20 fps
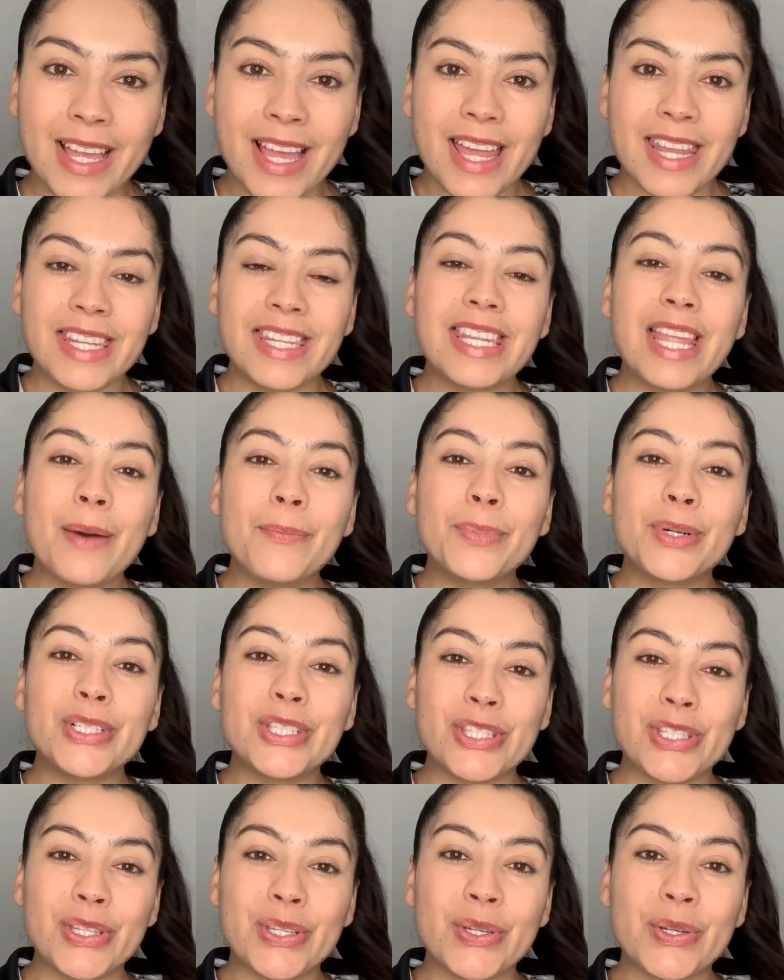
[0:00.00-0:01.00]
Number
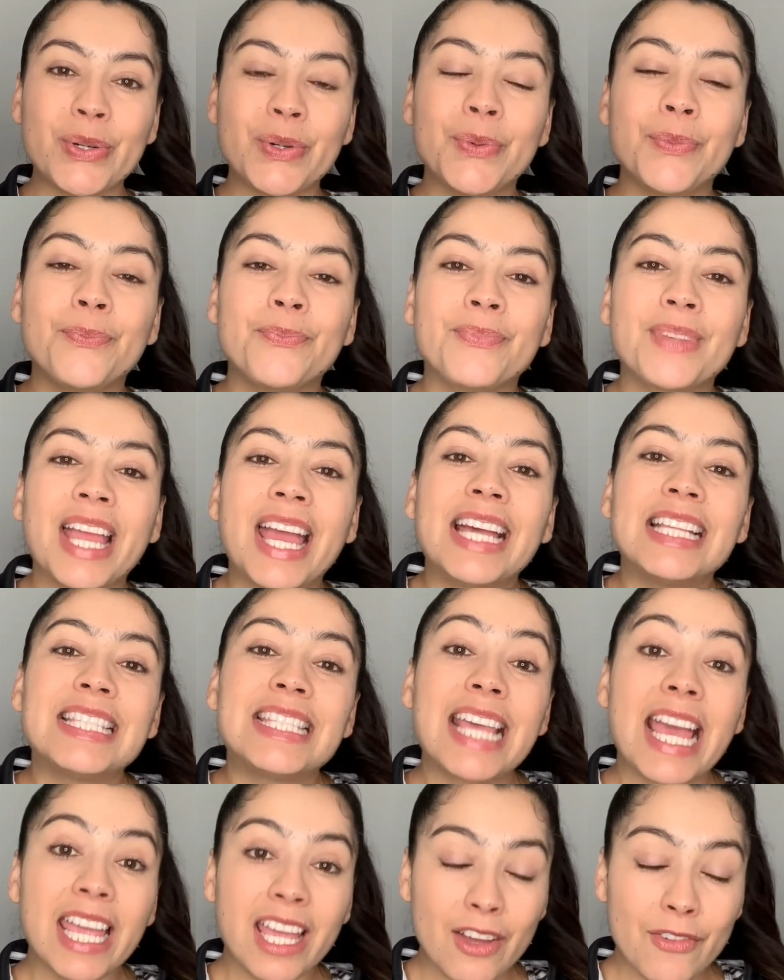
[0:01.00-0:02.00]
2,
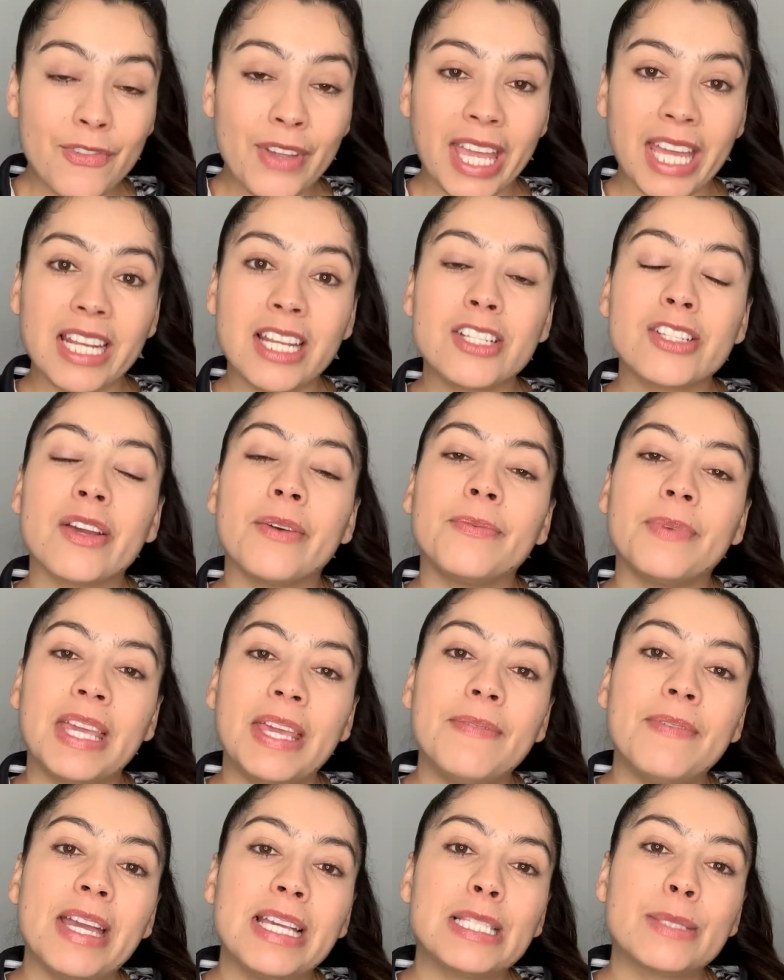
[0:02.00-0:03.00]
take advantage of
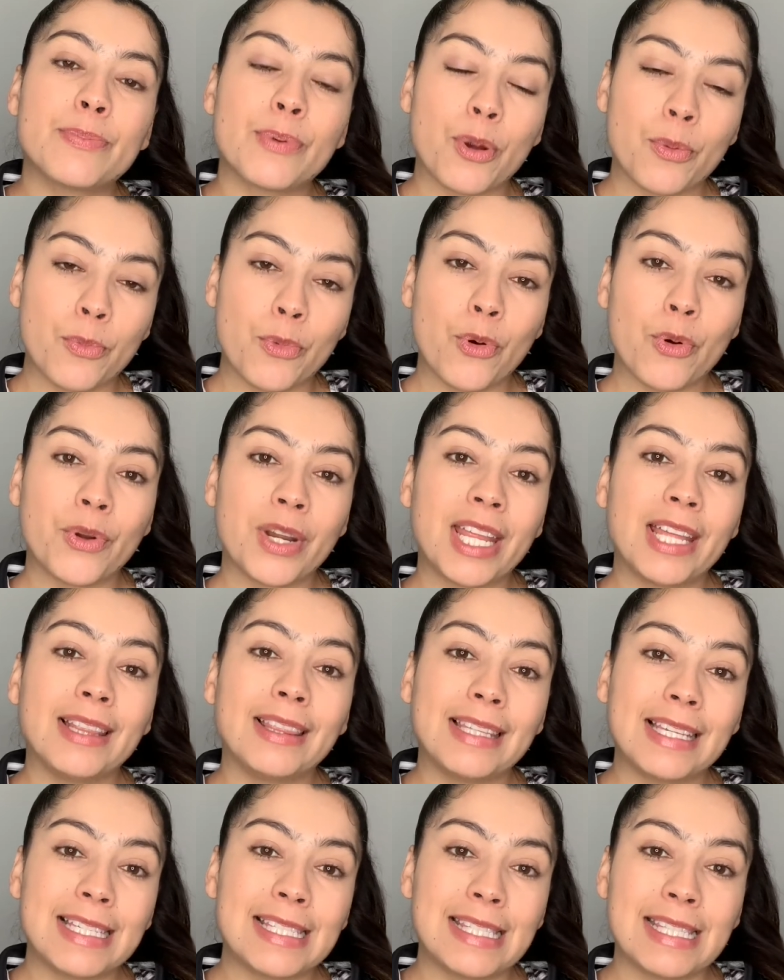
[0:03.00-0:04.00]
eBay's promoted
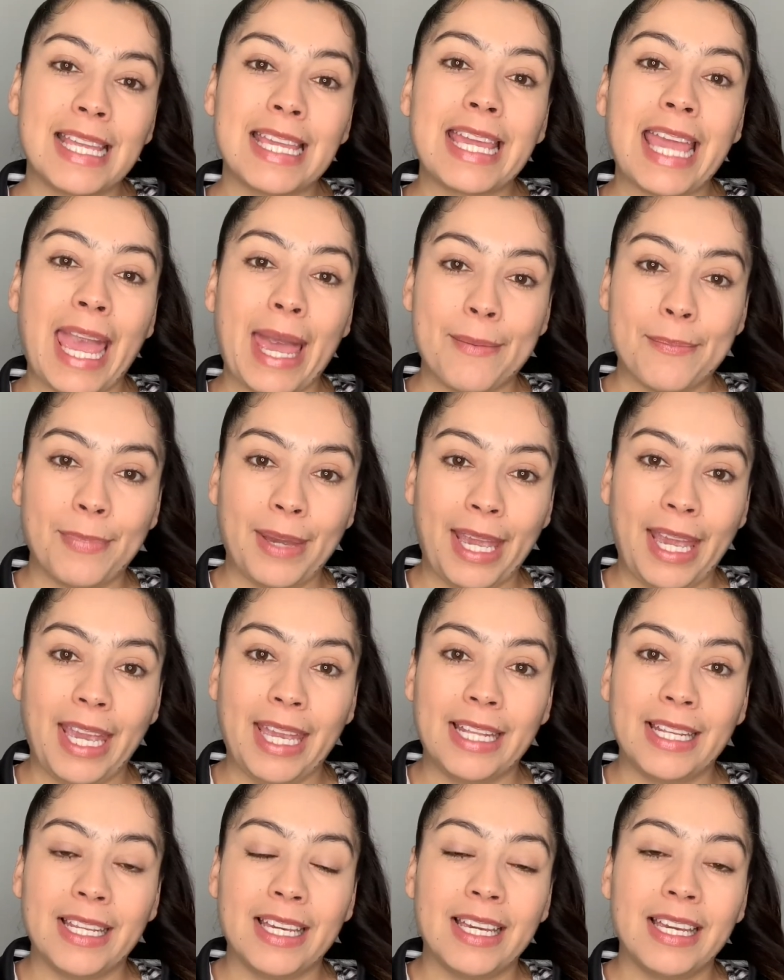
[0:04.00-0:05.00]
listing campaign.